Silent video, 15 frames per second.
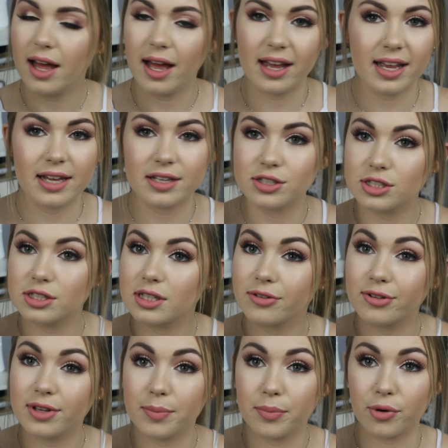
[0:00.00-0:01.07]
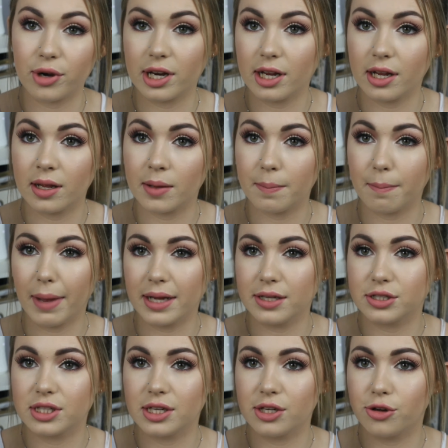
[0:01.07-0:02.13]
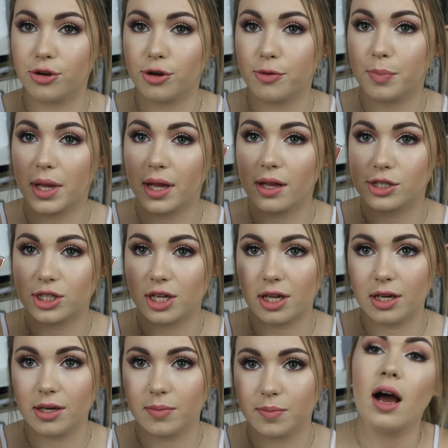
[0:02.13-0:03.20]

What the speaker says: again just a really pretty beigey nude pink shade.